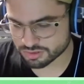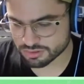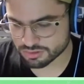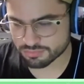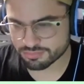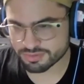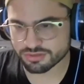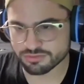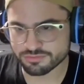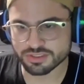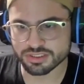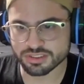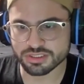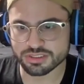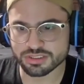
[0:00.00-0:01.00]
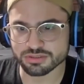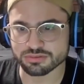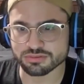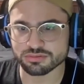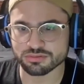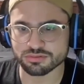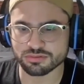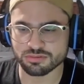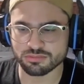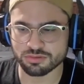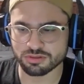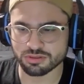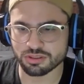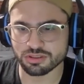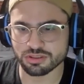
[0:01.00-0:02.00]
bit of
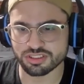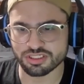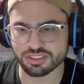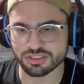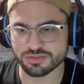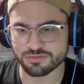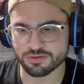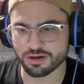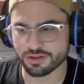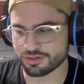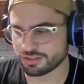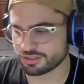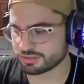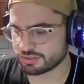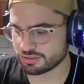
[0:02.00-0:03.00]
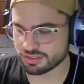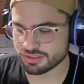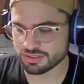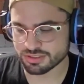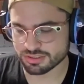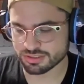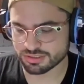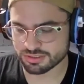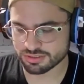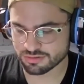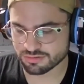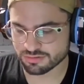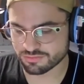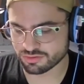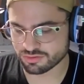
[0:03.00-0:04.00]
Dickie's father in this
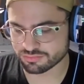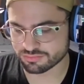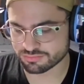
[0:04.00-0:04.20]
film.